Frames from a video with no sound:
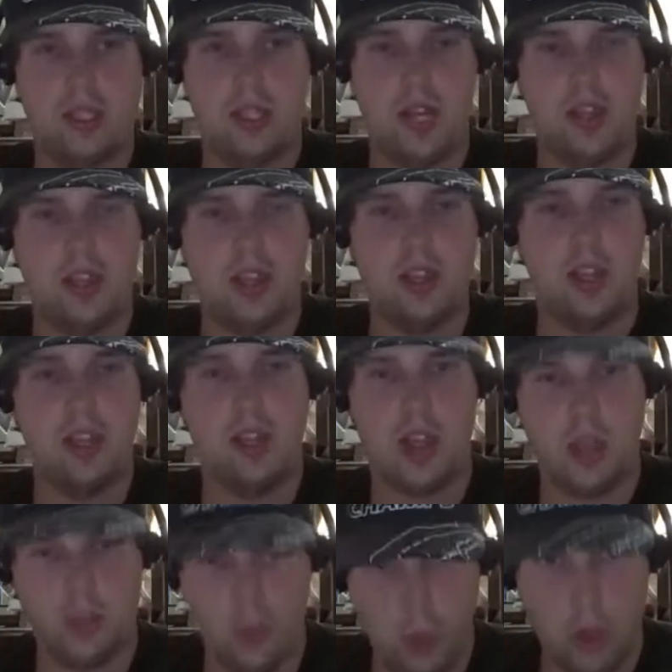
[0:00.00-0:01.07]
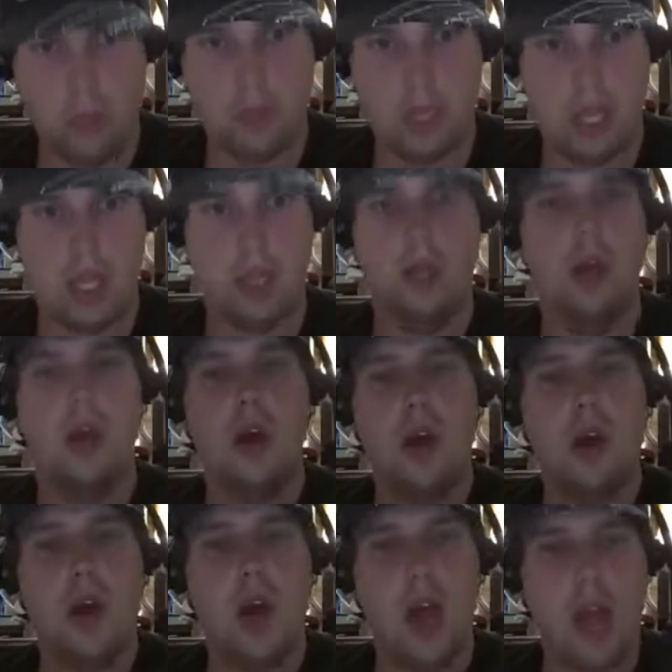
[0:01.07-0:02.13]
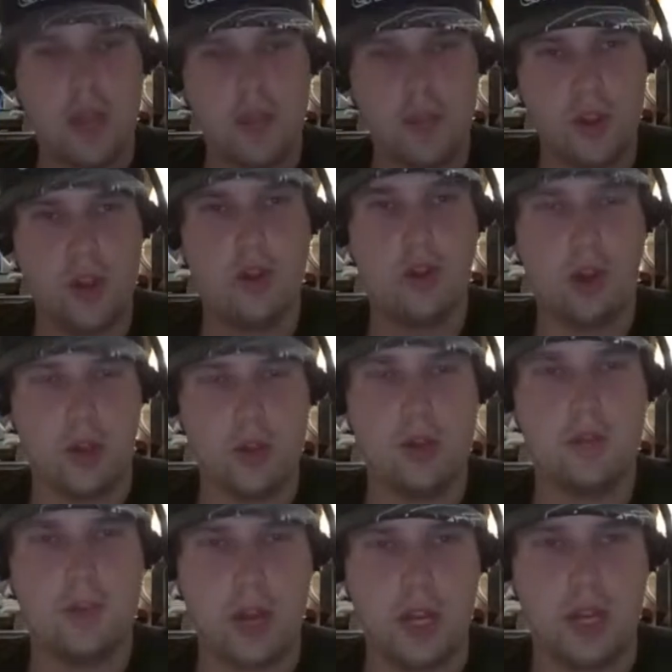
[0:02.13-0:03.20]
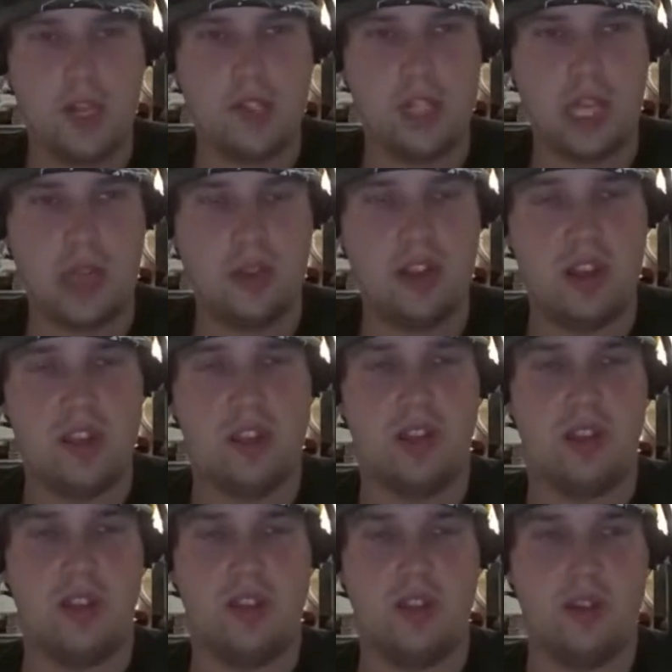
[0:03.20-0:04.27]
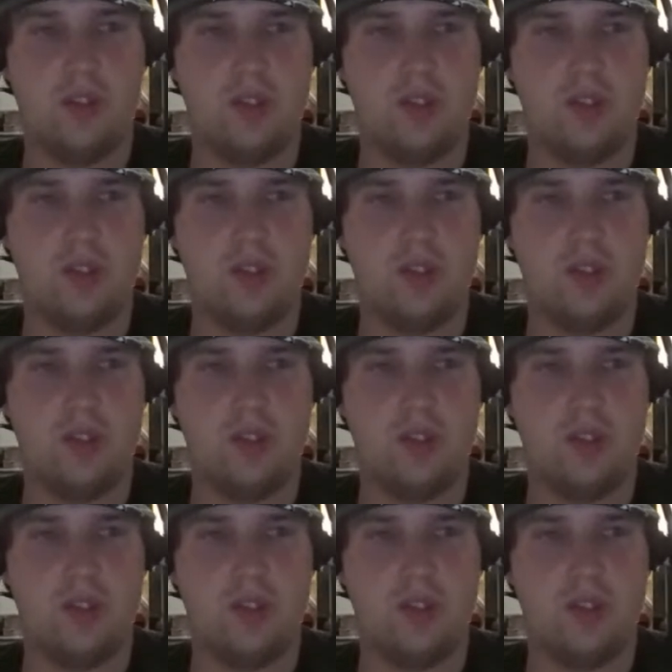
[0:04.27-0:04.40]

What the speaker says: I think that they will be a very underrated team, and I think that their